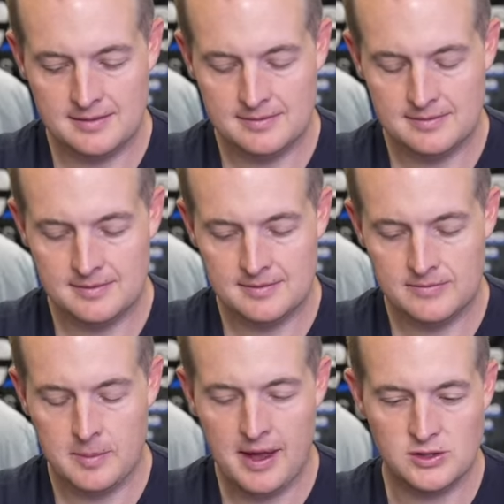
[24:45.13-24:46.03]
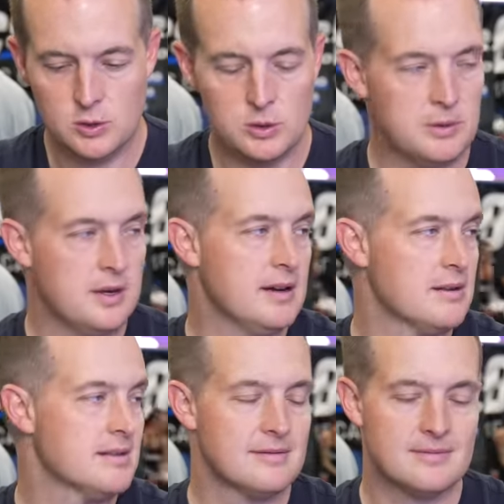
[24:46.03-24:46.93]
Yeah. For about two or three
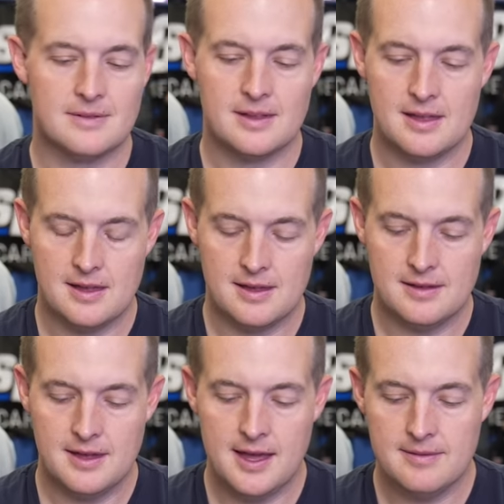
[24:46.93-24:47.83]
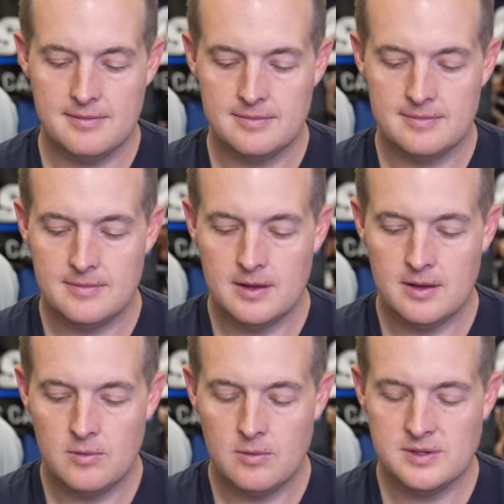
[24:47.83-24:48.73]
years. He was a great player. Yeah. He was
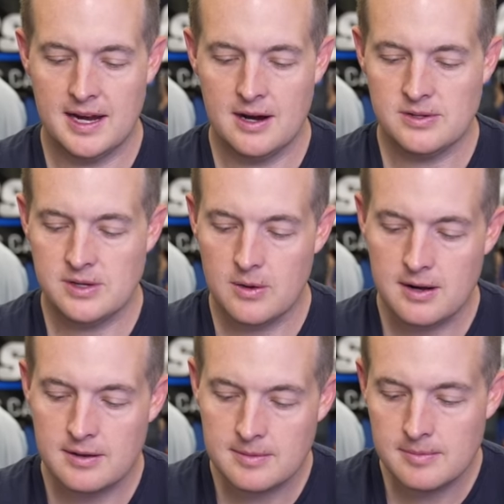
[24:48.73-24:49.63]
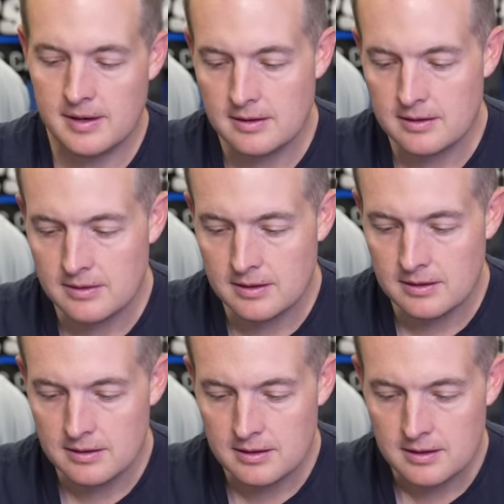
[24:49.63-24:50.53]
fun was to watch. Arizona? He was fun to watch.